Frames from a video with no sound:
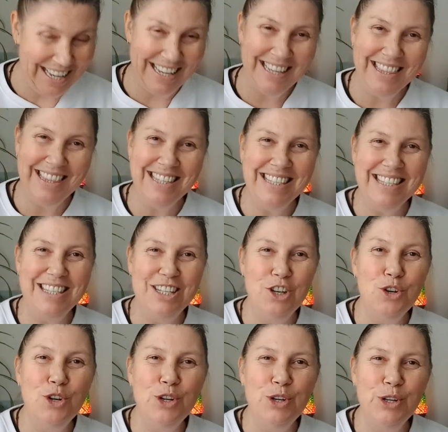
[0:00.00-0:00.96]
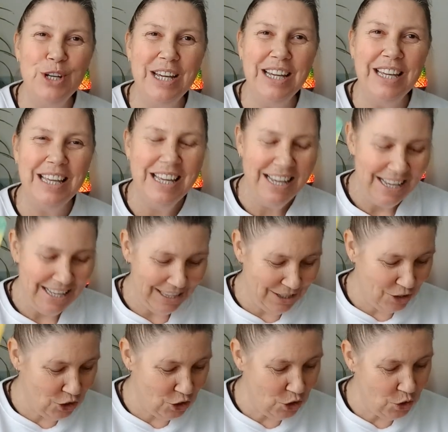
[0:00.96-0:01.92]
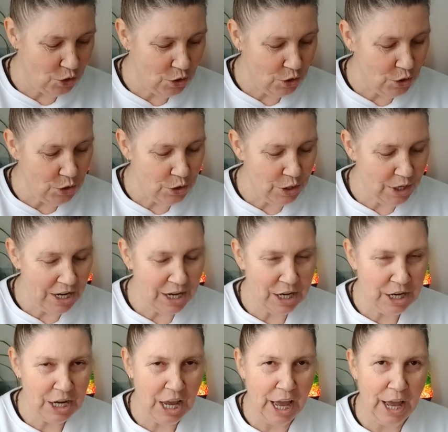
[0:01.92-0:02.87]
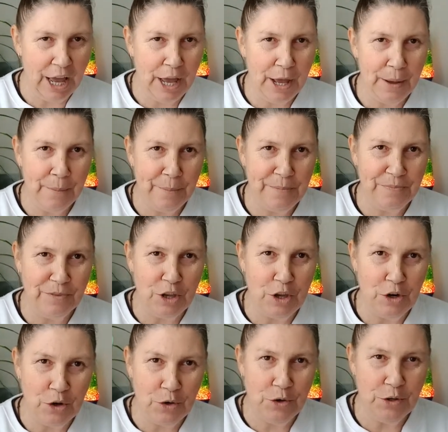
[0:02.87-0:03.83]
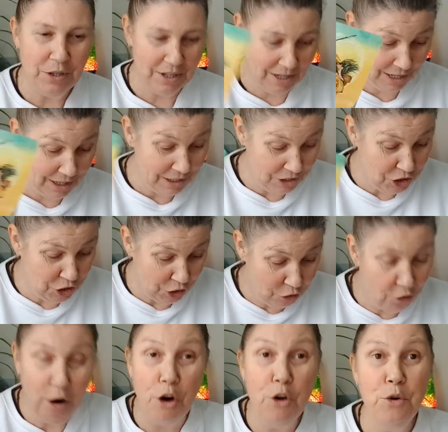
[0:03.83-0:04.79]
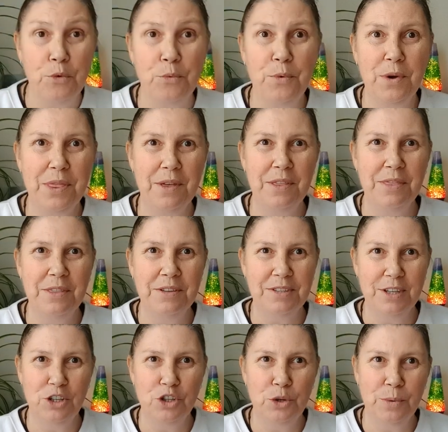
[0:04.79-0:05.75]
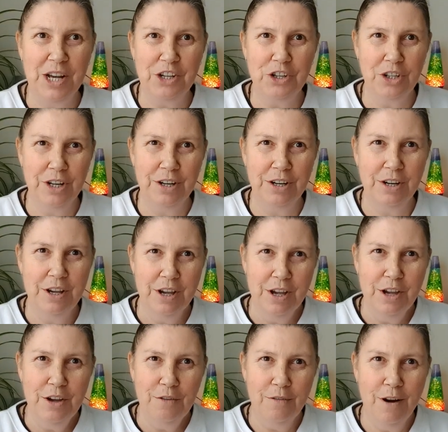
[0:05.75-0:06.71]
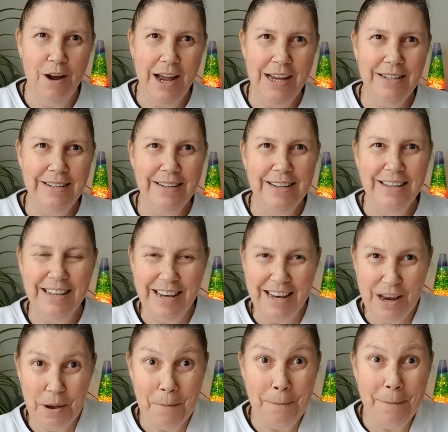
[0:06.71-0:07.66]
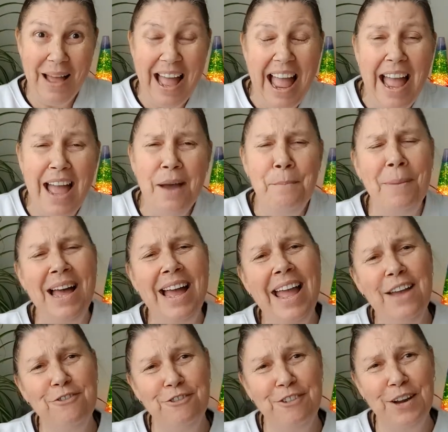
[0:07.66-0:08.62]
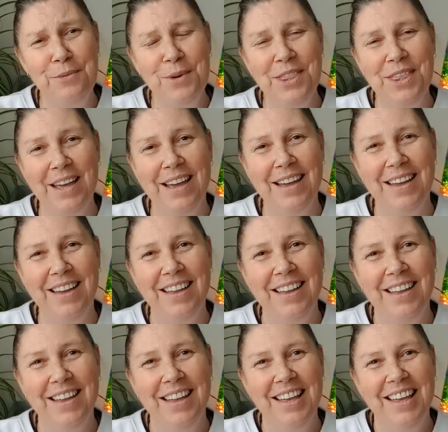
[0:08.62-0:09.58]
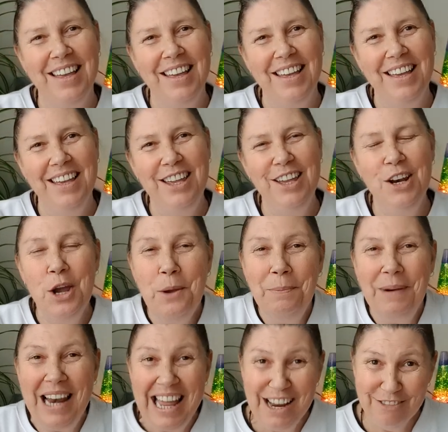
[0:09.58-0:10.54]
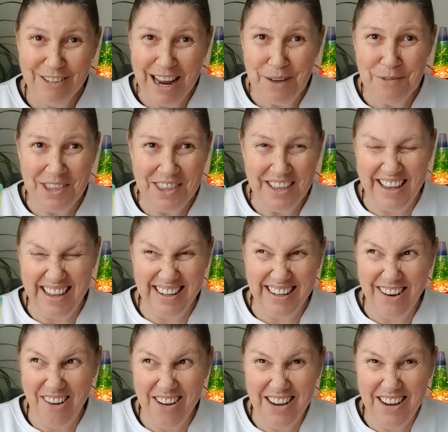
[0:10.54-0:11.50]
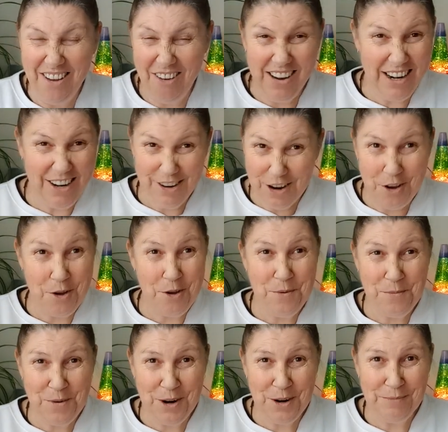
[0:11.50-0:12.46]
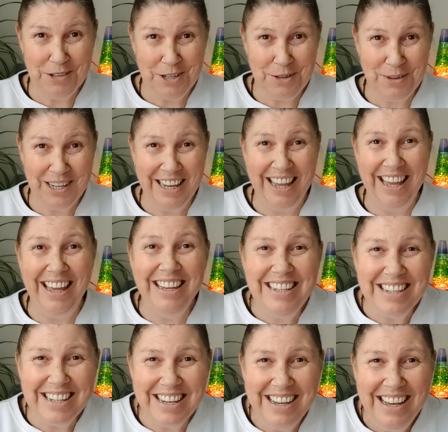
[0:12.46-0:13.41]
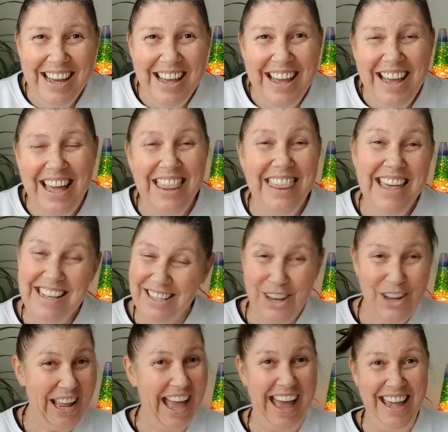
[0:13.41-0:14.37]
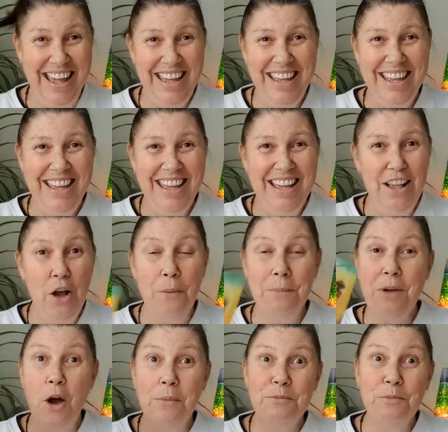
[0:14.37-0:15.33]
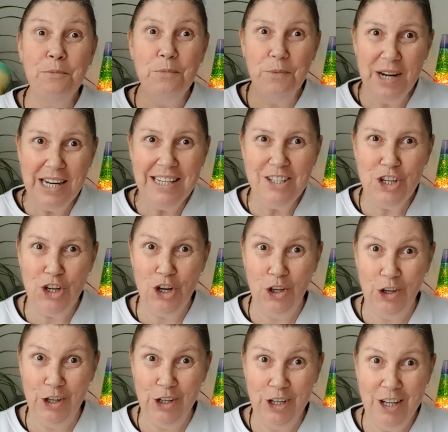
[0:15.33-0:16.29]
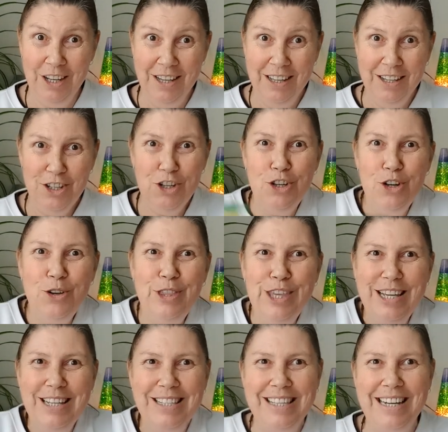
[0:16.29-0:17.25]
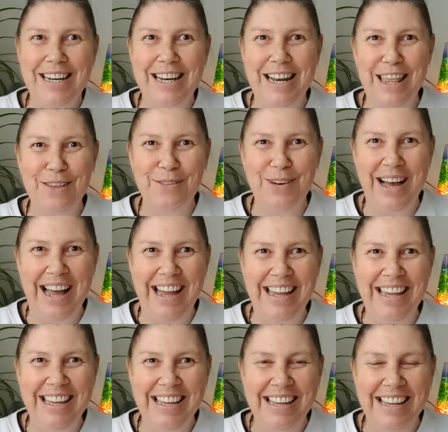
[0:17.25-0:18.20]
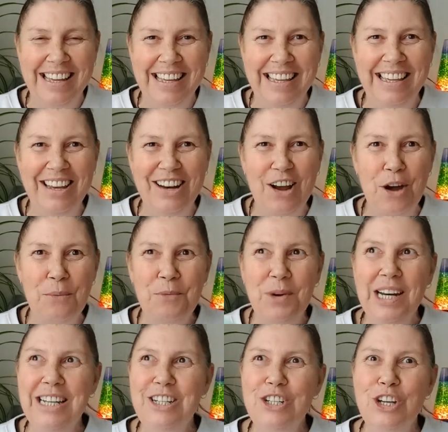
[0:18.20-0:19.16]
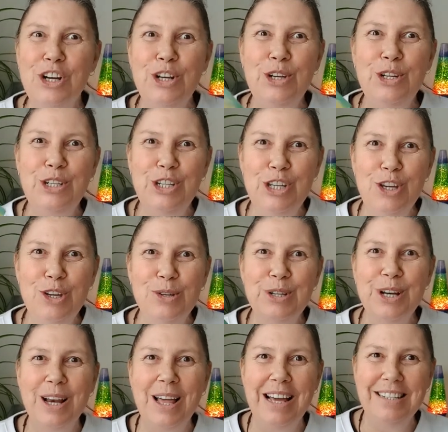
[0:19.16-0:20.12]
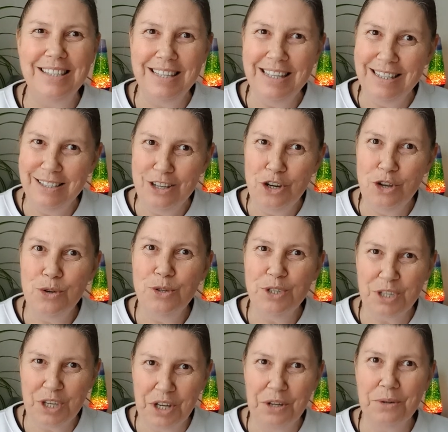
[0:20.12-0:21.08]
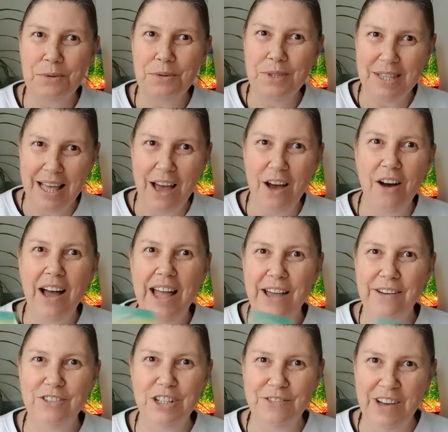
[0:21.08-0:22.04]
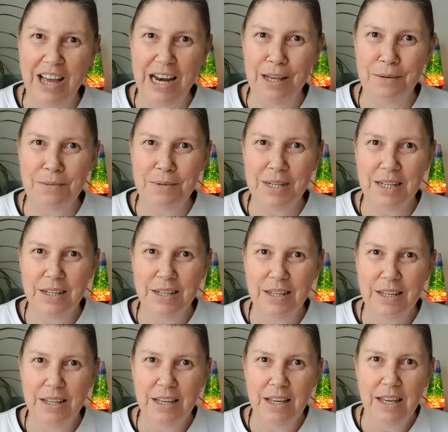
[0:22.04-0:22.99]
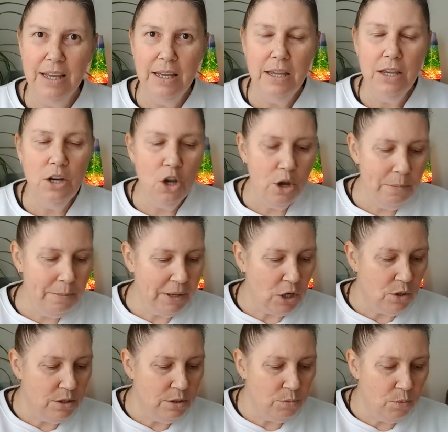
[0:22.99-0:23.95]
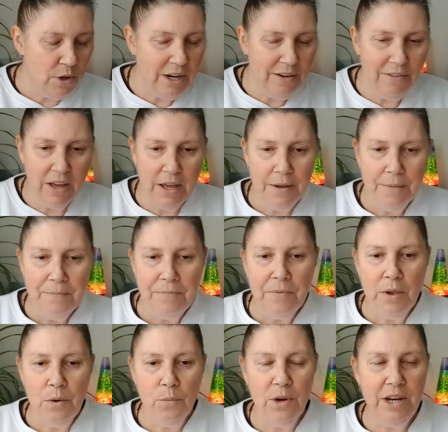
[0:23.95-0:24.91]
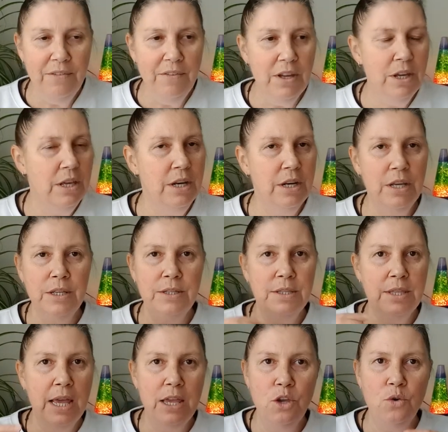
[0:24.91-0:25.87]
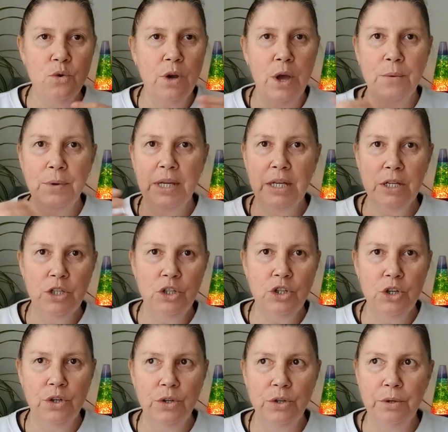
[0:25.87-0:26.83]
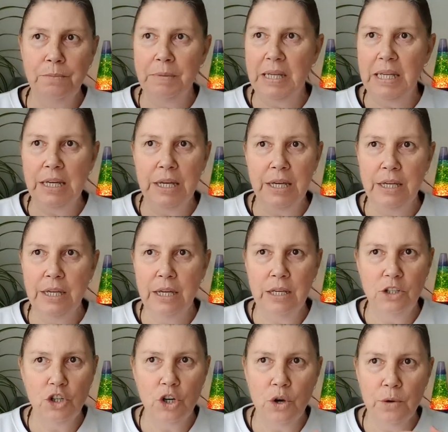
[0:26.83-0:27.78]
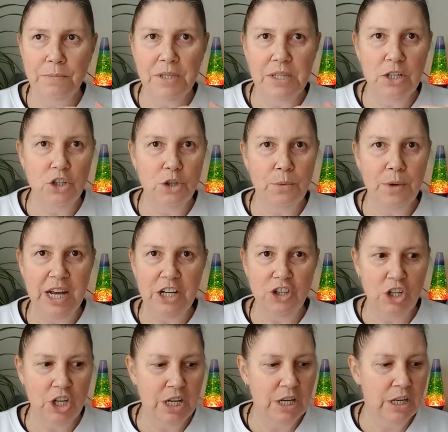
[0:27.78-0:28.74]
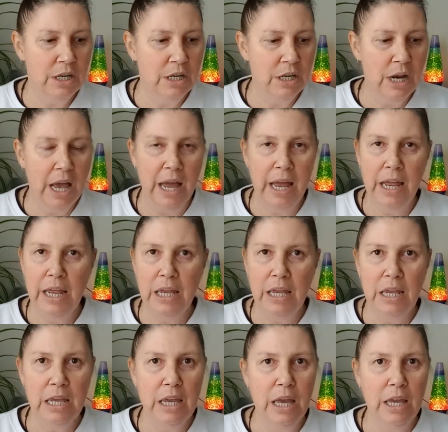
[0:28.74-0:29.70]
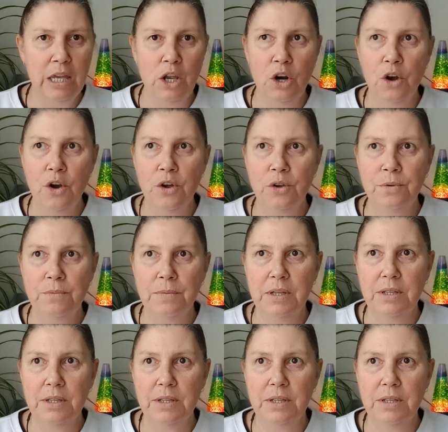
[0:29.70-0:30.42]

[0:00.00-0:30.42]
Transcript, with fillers: yeah, this is you learning. This is you learning, um, you know, to grow within the situation, right? But have fun with it. You know, play around with it and go, I don't know what I'm doing yet. And that's okay. I'm, I'm willing to learn to do things in another way. You know, I'm willing to learn to utilize these new skills that I have developed. You know, because whatever whatever it is that you're going into, be it a, a job situation, a, you know,